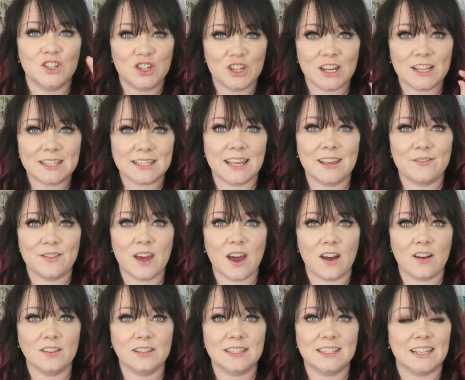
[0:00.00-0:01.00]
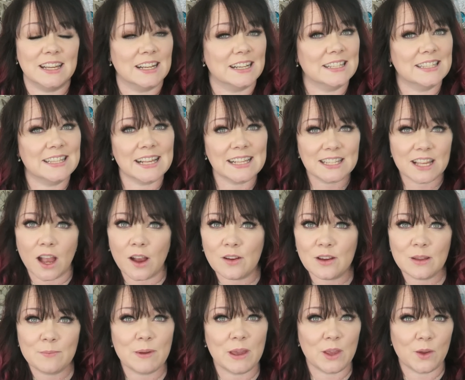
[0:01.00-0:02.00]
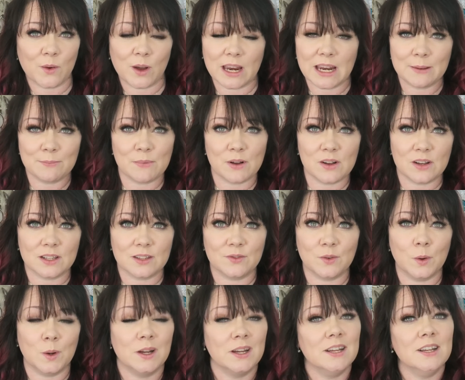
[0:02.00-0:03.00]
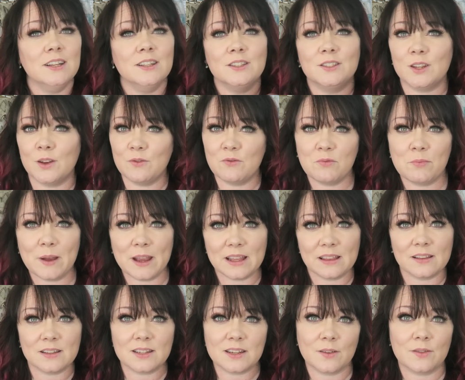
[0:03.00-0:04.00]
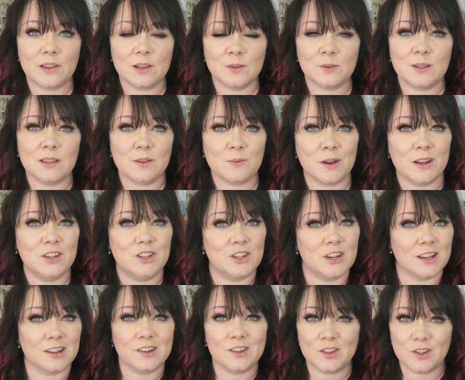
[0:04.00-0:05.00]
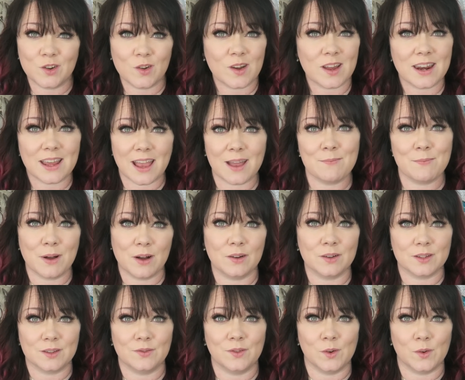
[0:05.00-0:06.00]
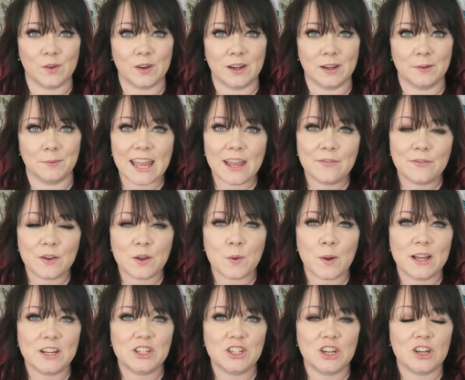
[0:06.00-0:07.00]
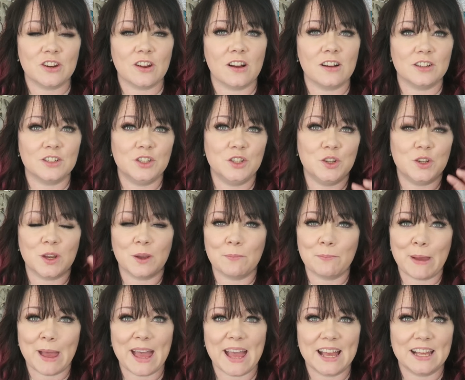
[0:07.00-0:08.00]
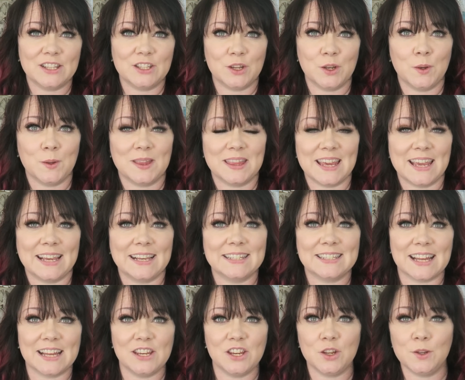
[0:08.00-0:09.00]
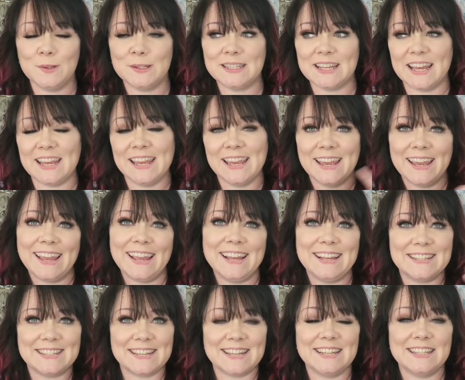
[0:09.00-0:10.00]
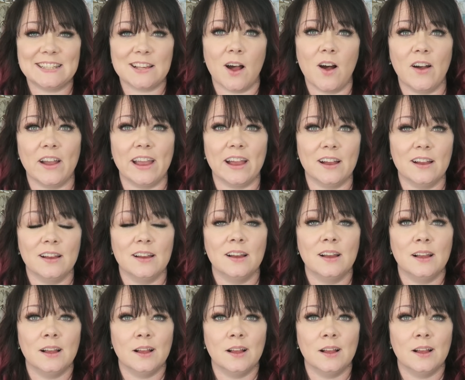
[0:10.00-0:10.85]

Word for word: Just give that answer because that's the only bit you're getting marks for. Don't repeat the stuff that was in the question because you're not going to get marks for it. If a question asks you to compare two things and you say it is higher,